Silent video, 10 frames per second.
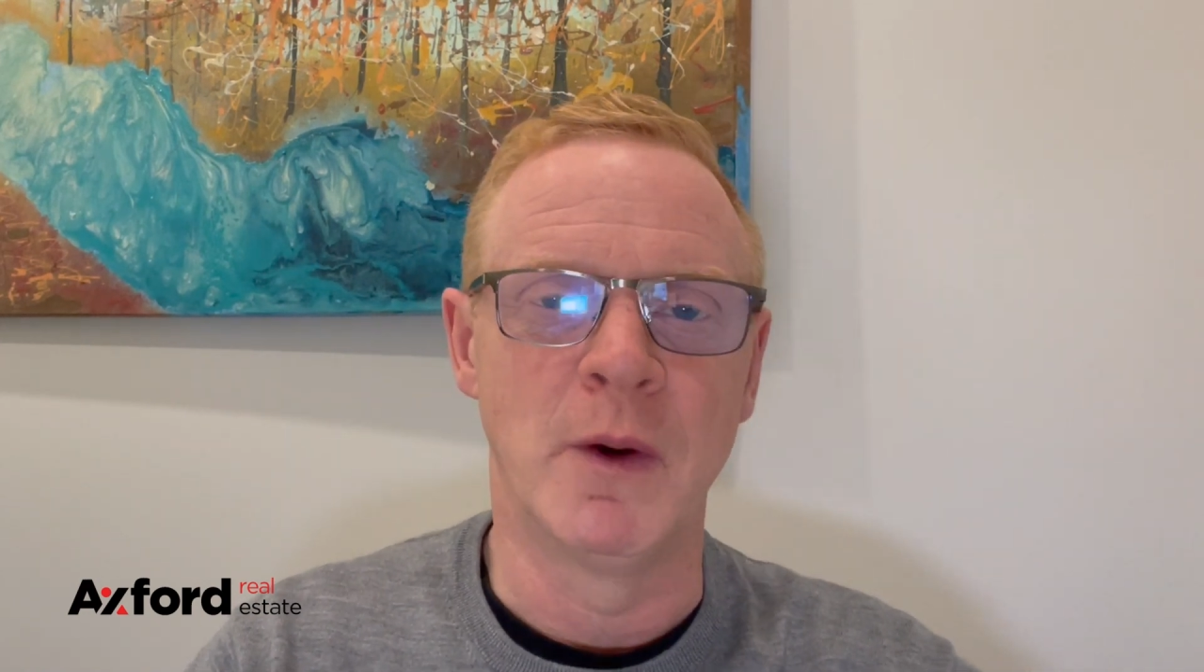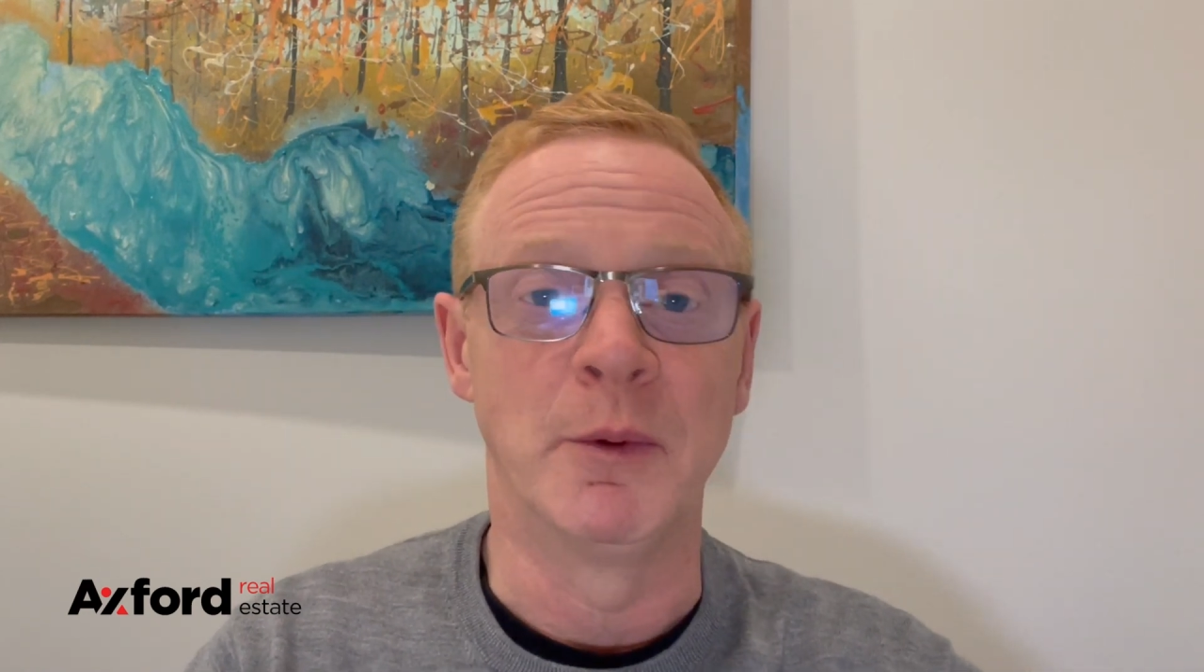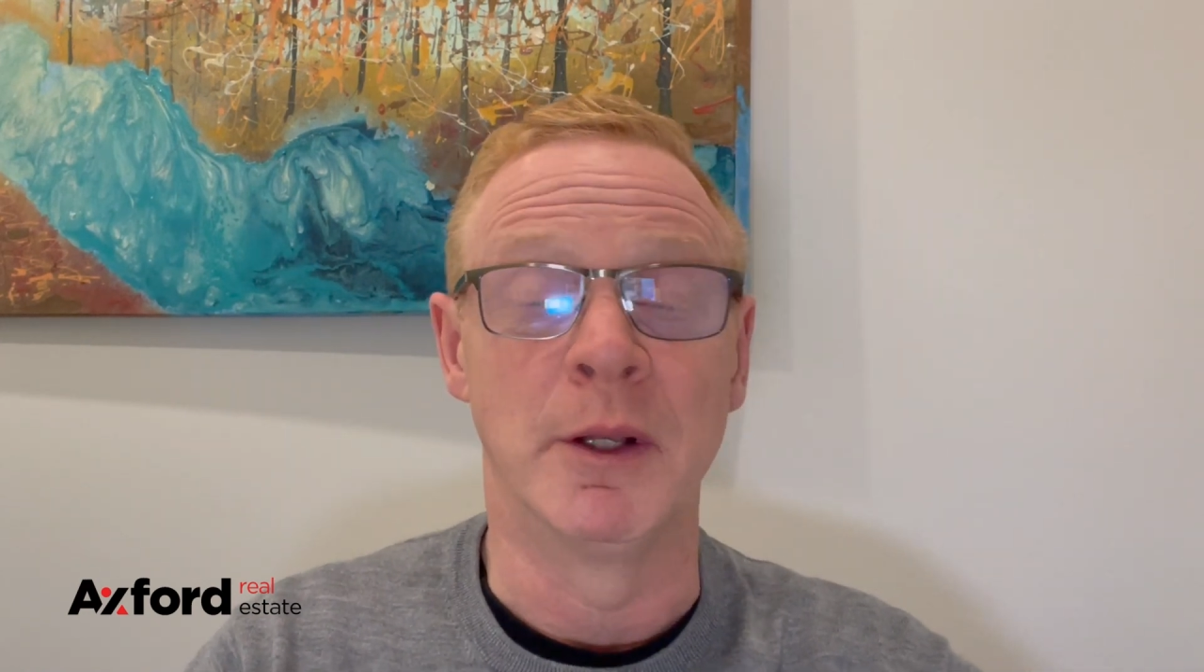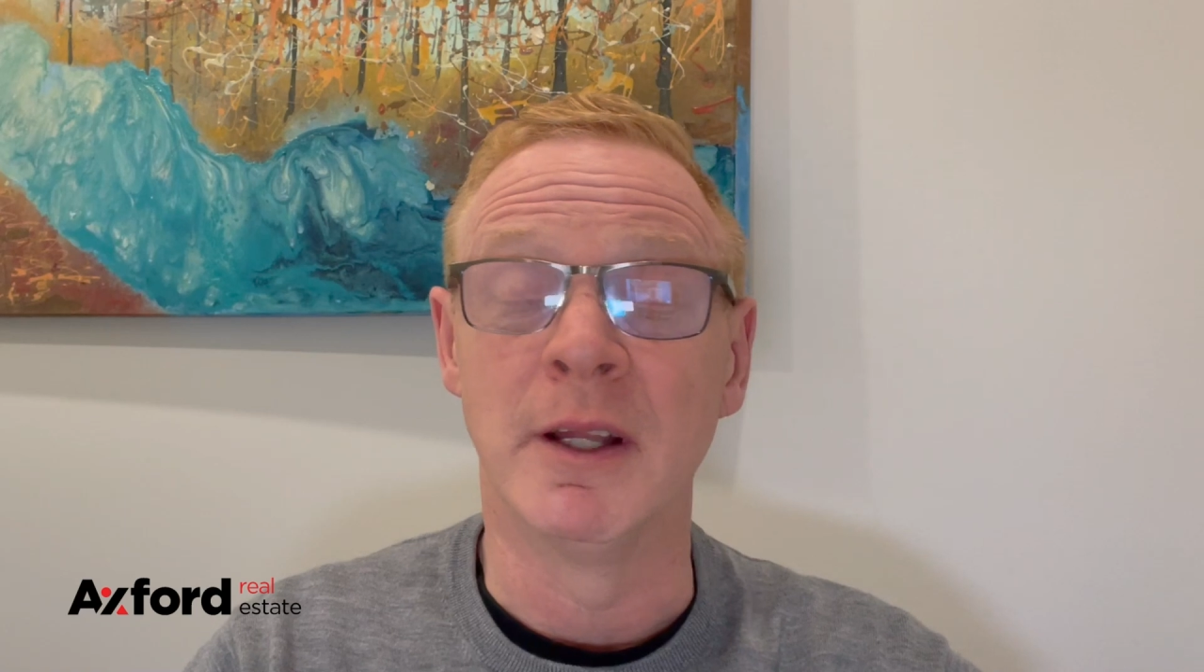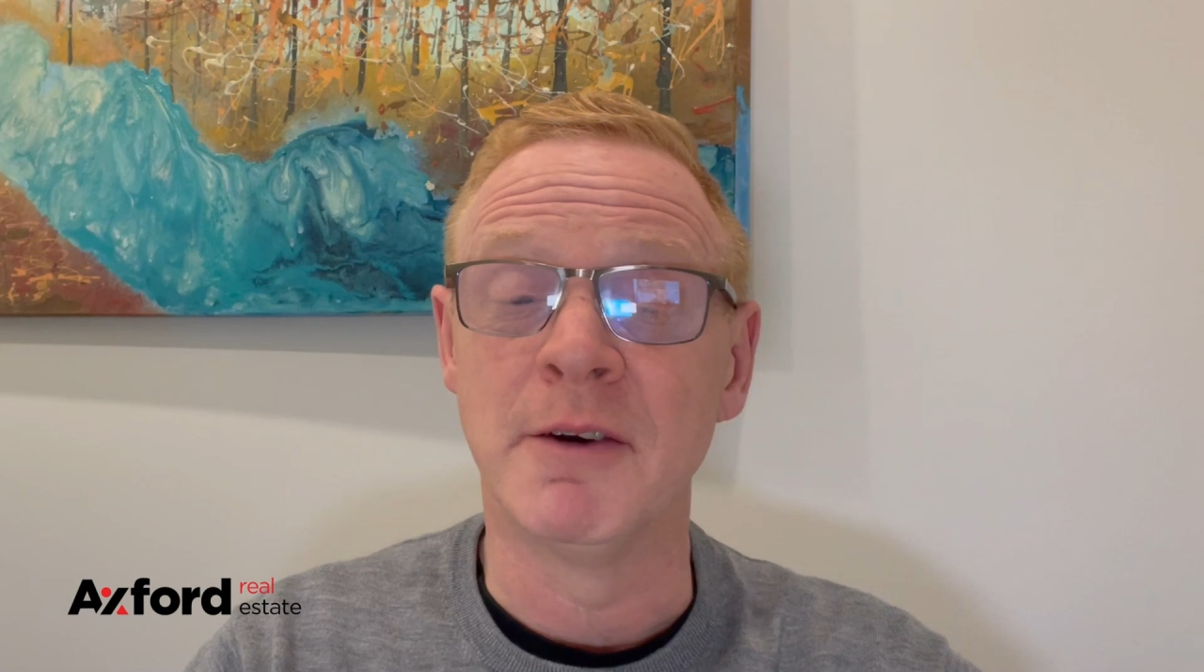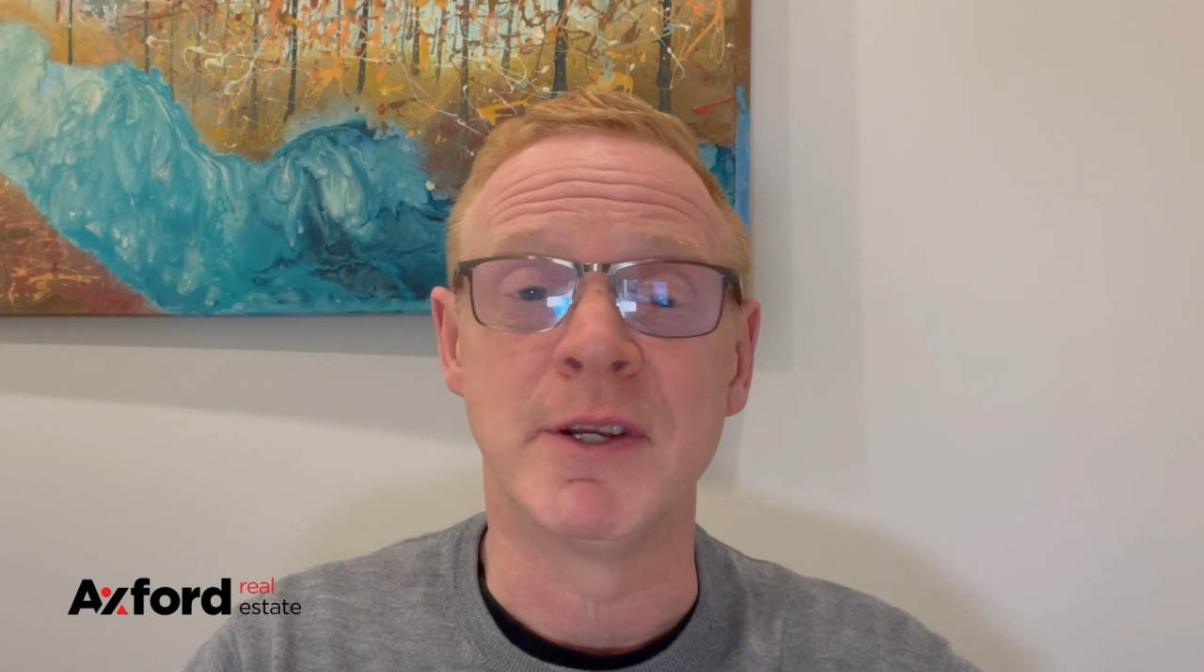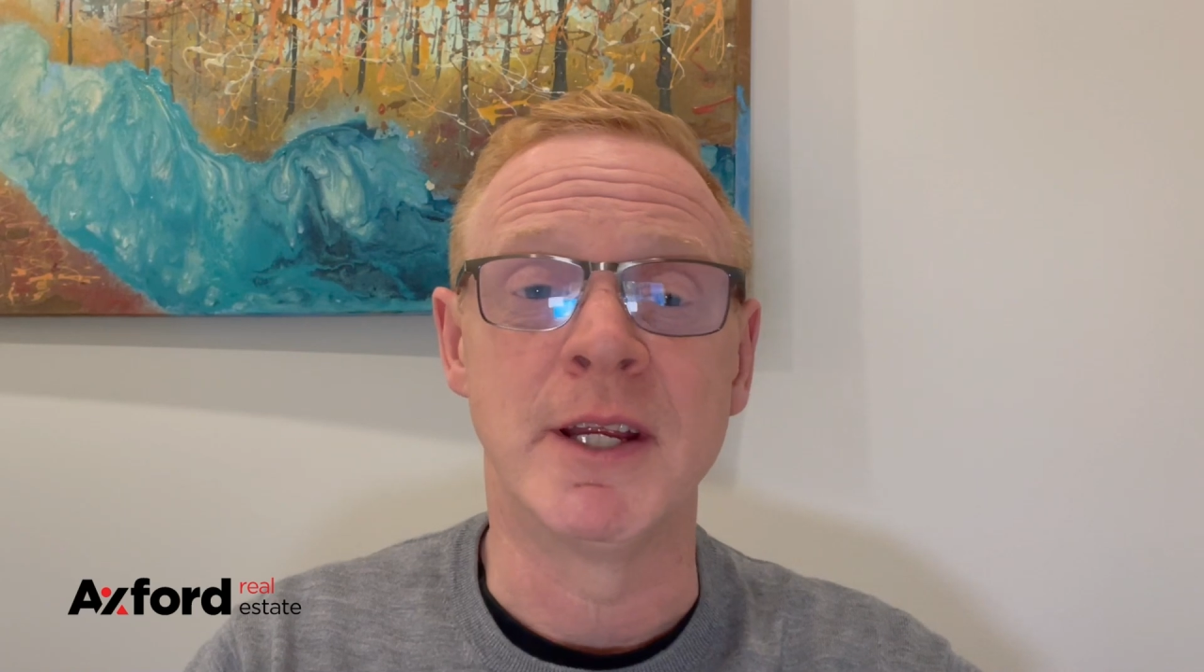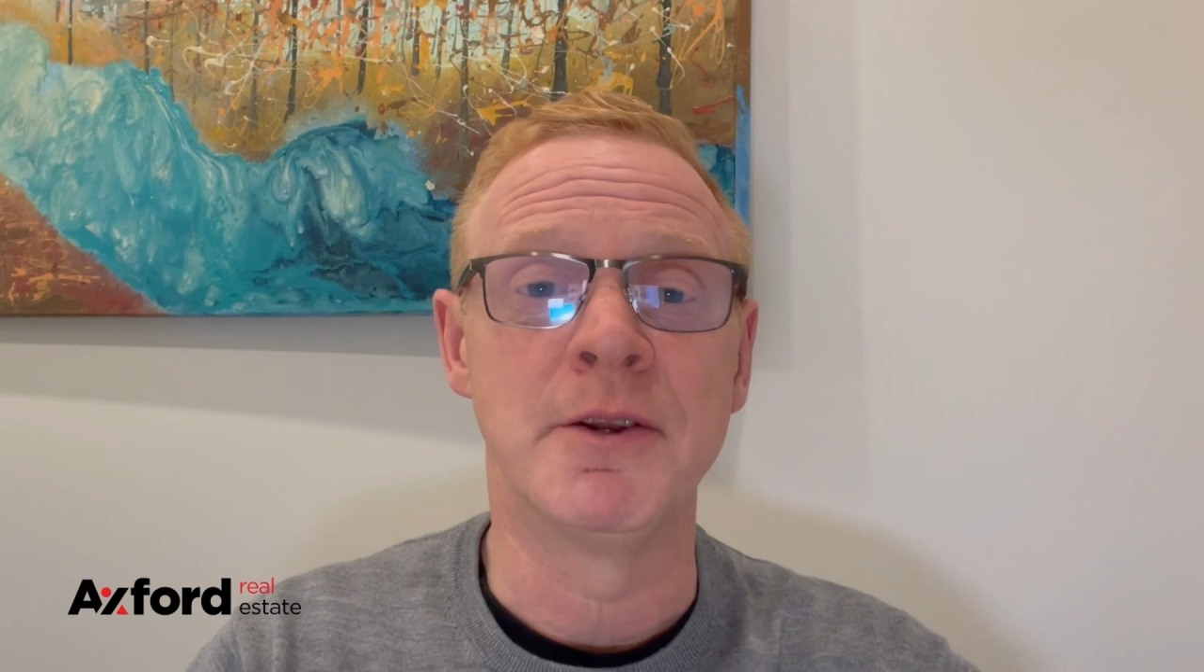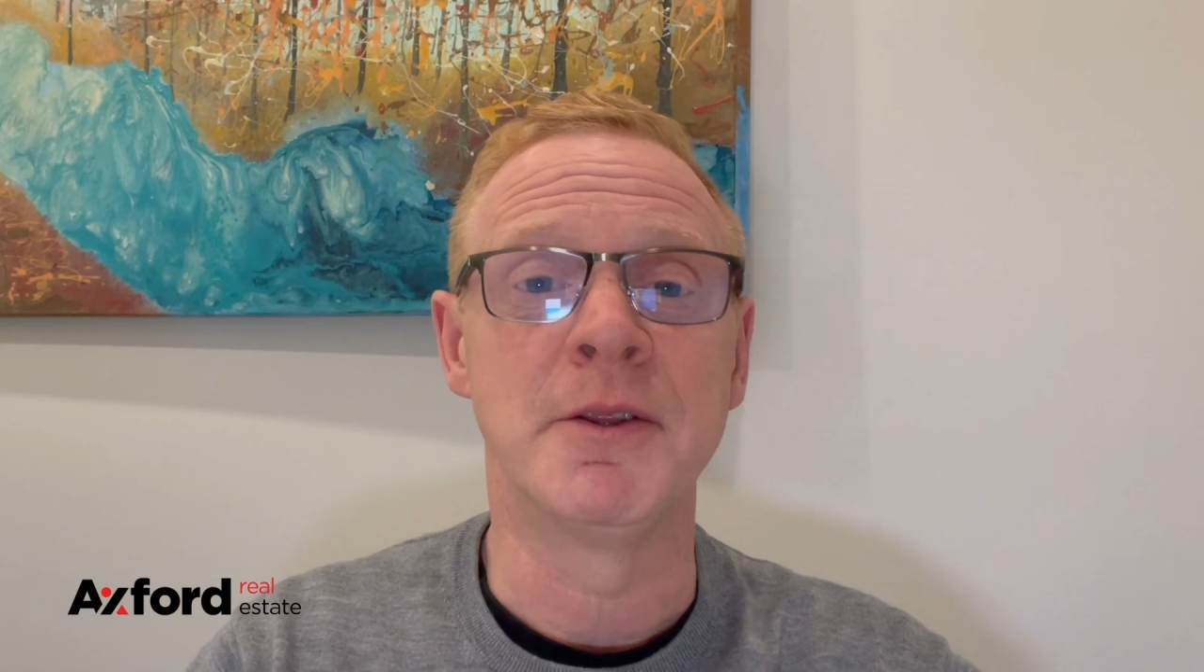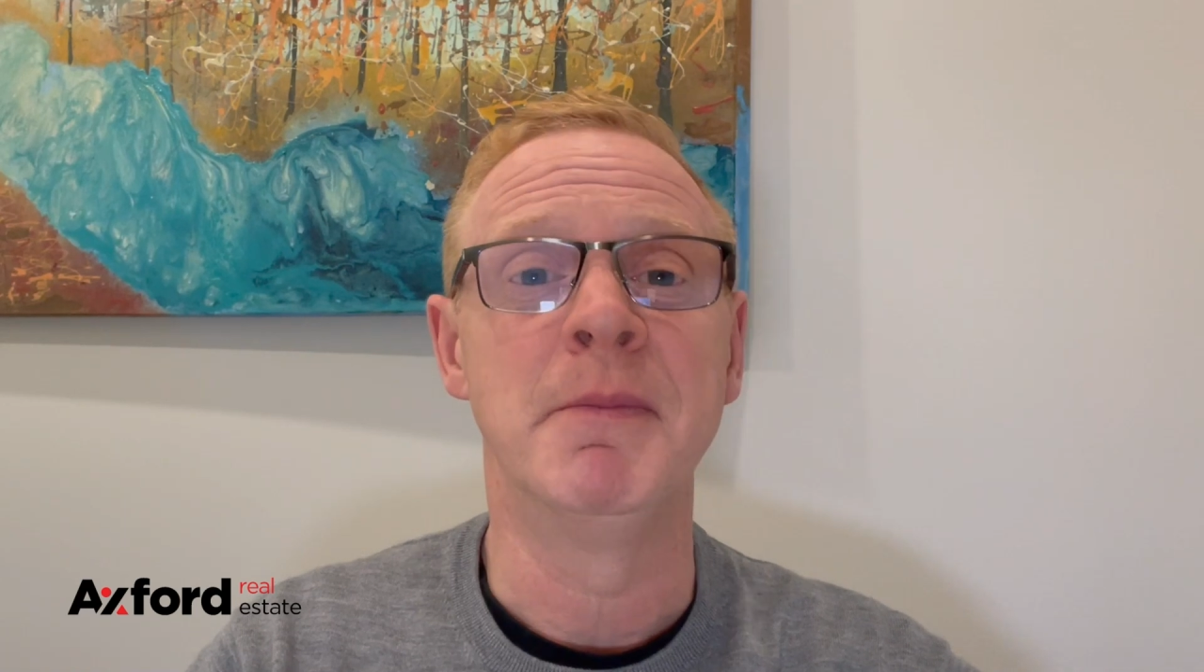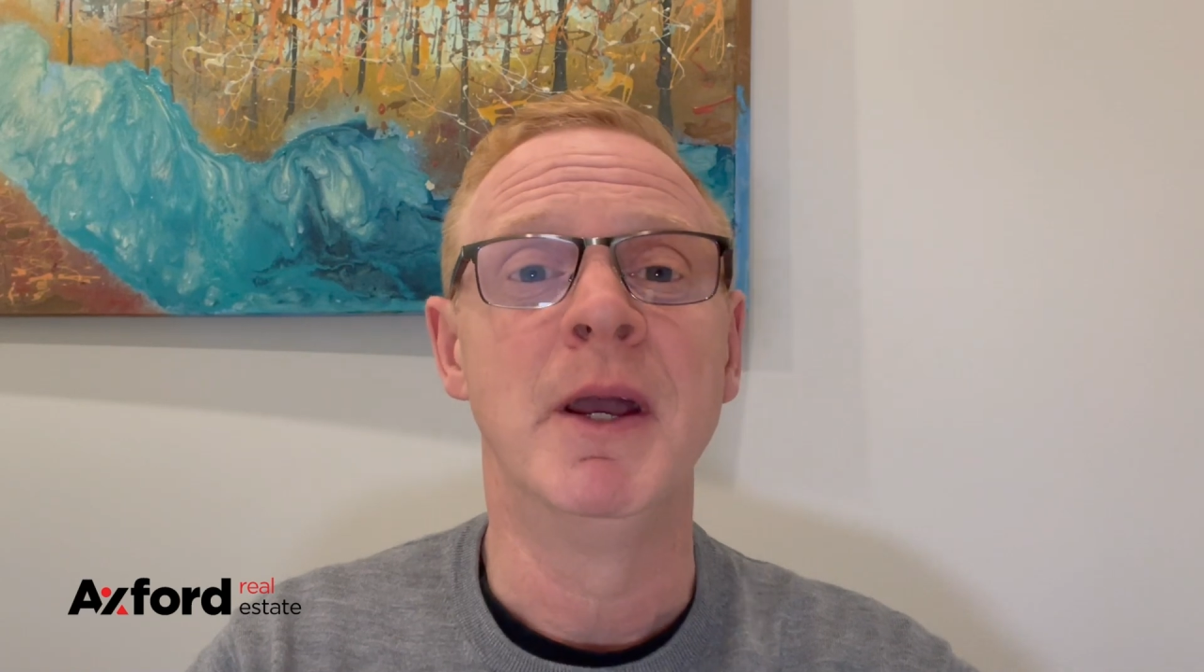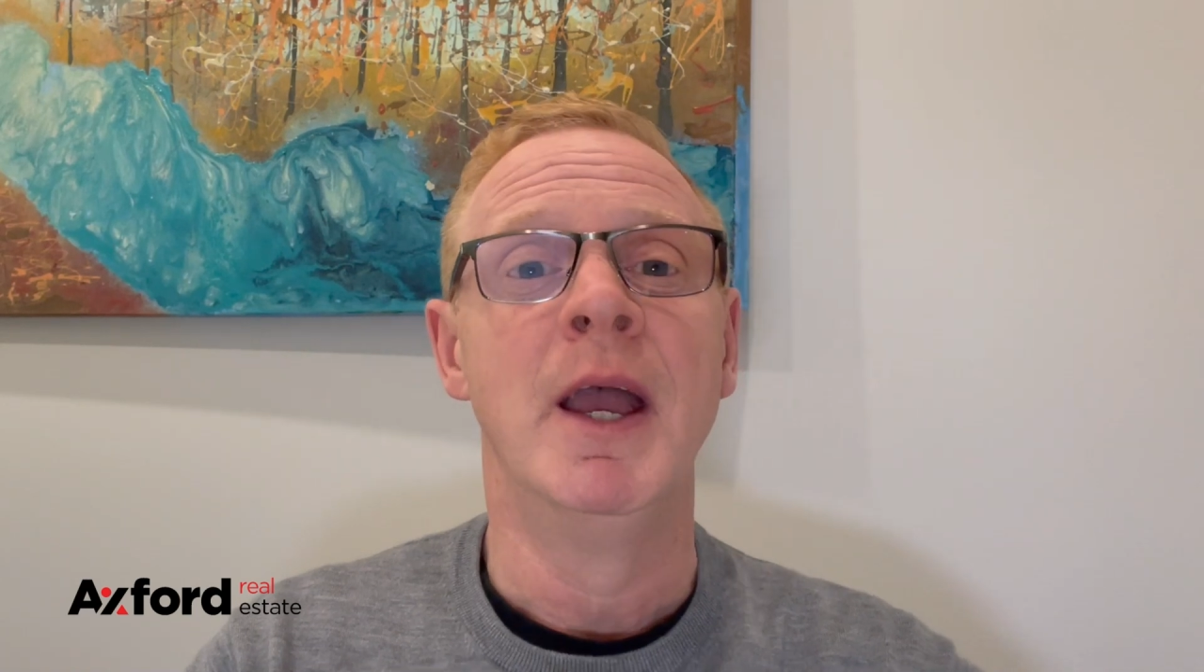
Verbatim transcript: I would love to hear them,